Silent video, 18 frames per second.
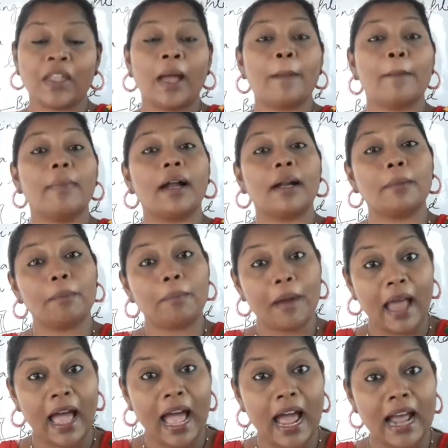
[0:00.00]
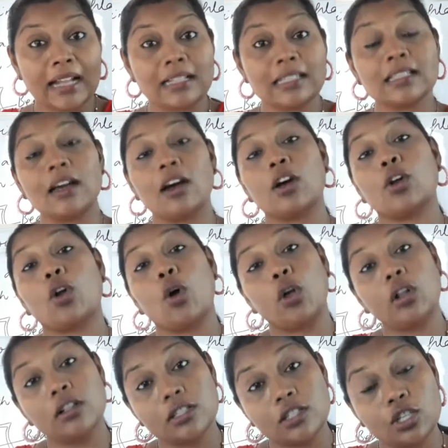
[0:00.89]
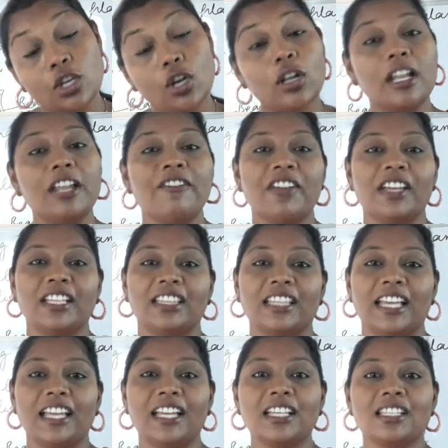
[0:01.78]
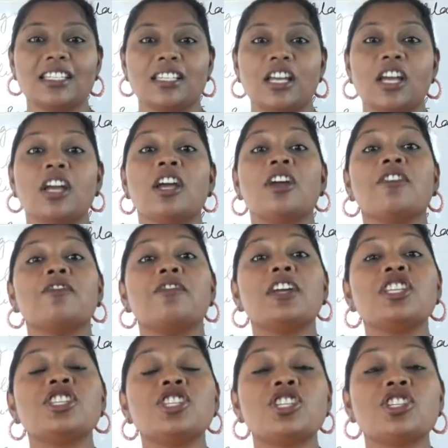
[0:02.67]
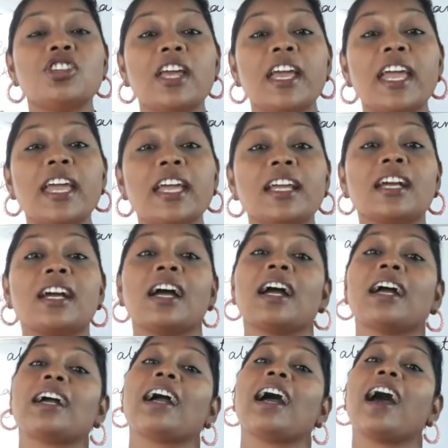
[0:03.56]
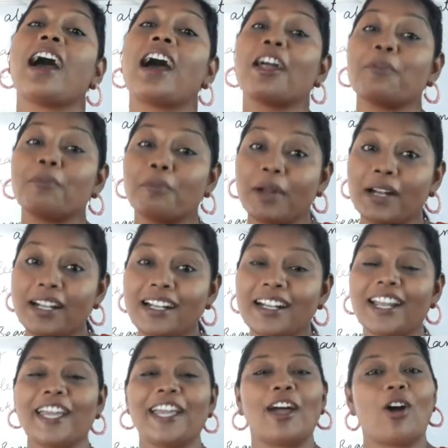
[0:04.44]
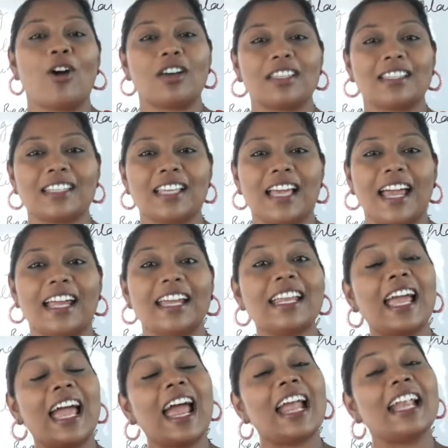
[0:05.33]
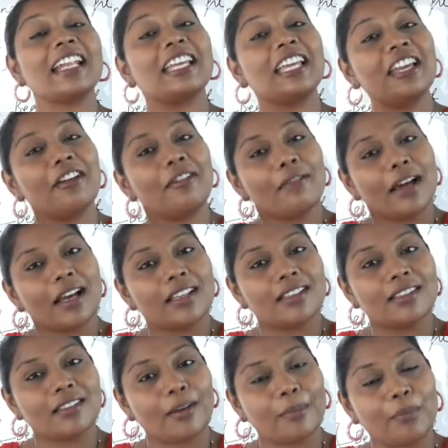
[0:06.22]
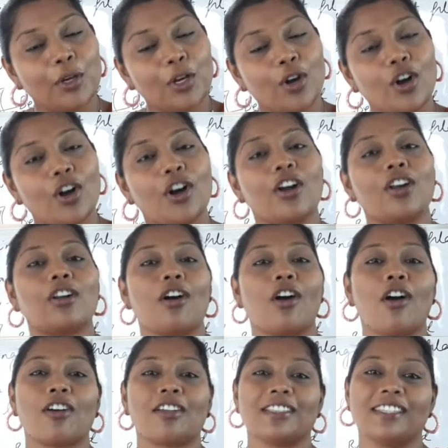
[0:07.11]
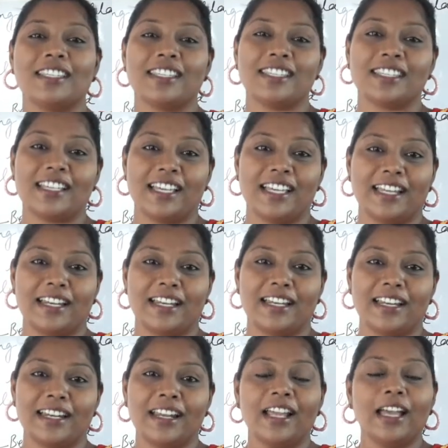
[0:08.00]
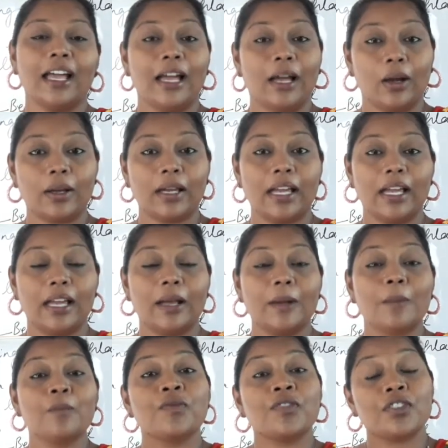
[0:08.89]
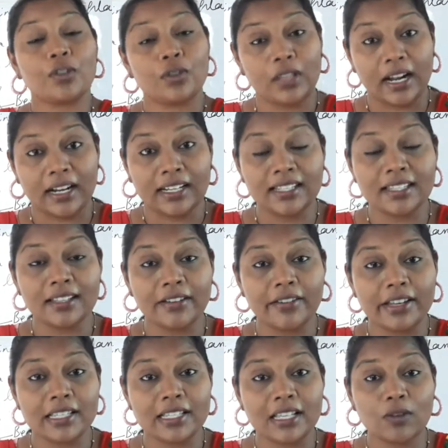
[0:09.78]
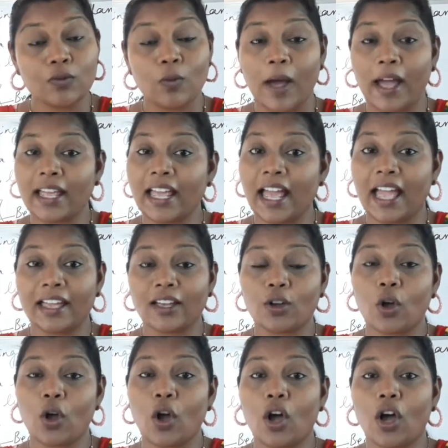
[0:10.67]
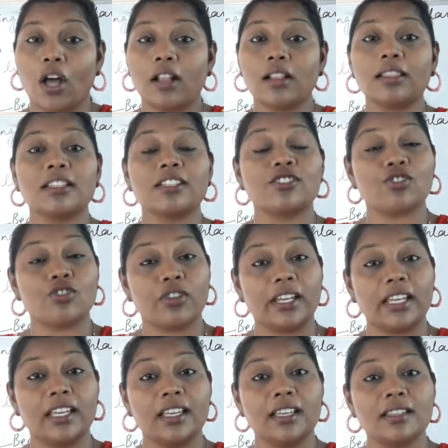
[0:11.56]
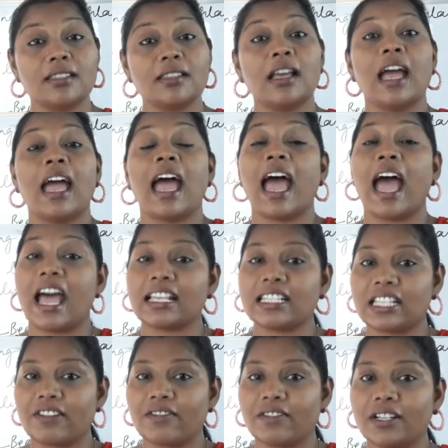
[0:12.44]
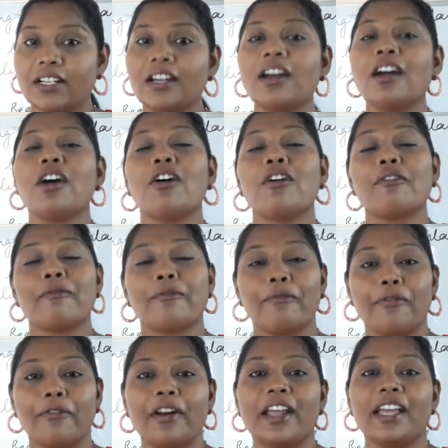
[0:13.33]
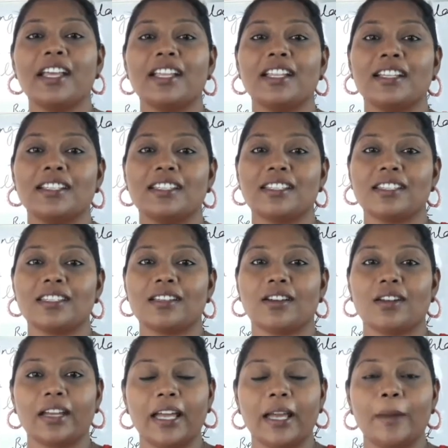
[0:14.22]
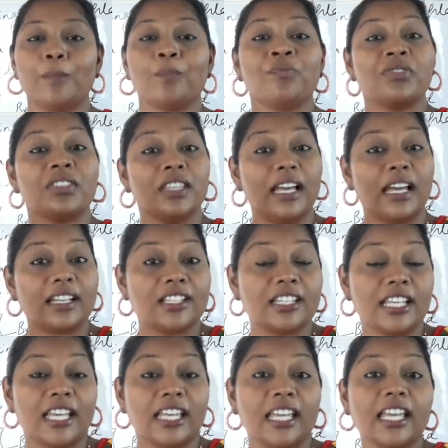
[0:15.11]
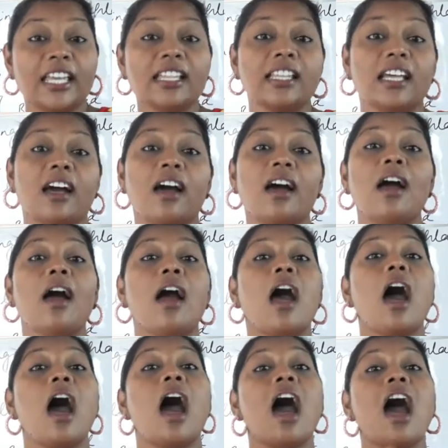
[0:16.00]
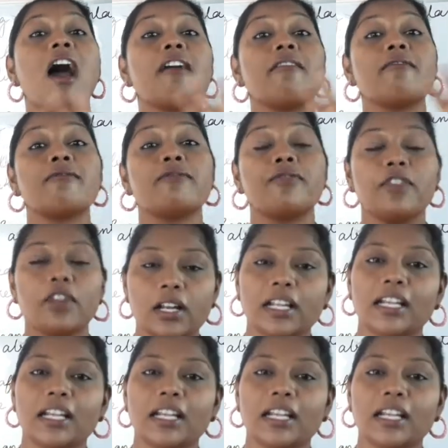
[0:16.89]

but plants are also living things which take carbon dioxide and give us the pure oxygen. Okay, so that is the reason why I call the trees as our friends. Okay, they are taking the harmful